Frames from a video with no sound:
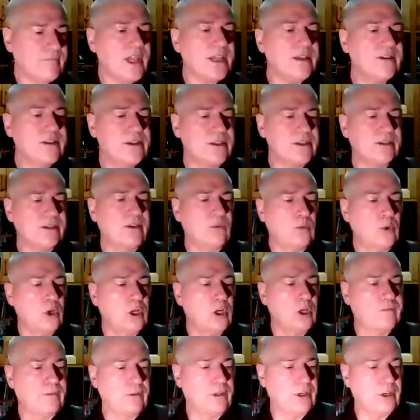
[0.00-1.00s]
This is the
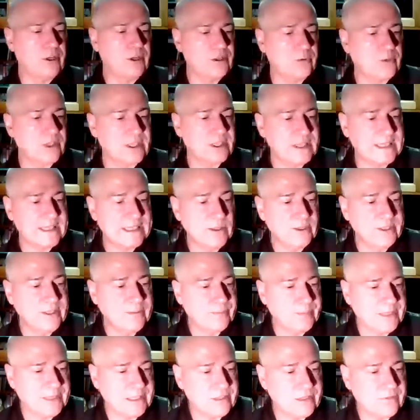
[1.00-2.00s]
work for those who are skilled
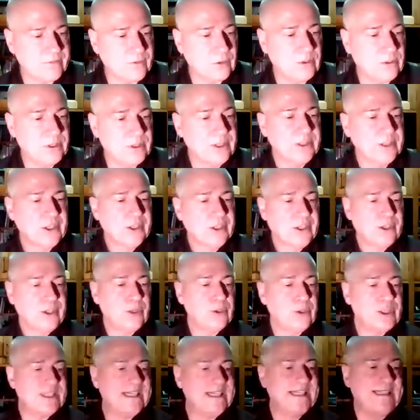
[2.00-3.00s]
and peaceful,
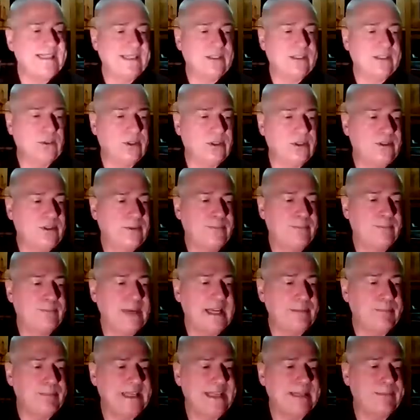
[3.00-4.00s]
who seek the good.
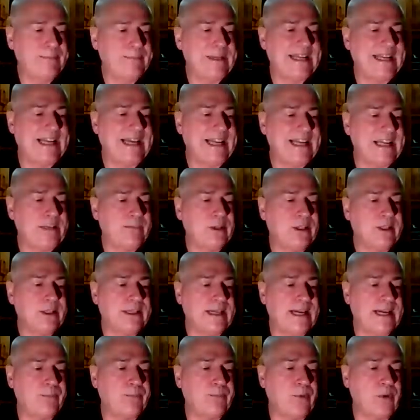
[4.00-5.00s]
May they be able
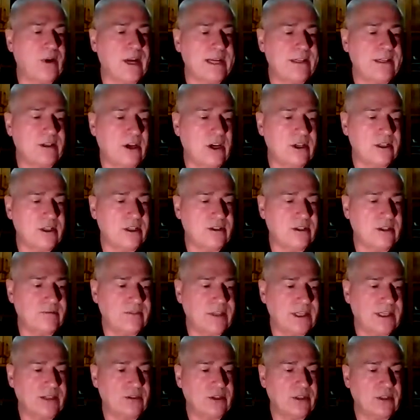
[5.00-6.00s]
and upright, honest, of
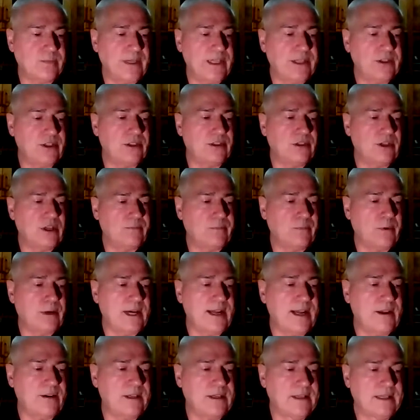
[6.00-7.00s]
gentle speech and not
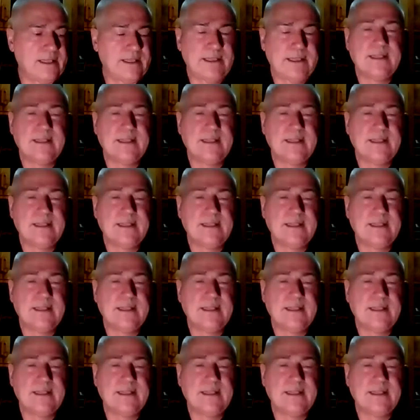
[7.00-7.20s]
proud.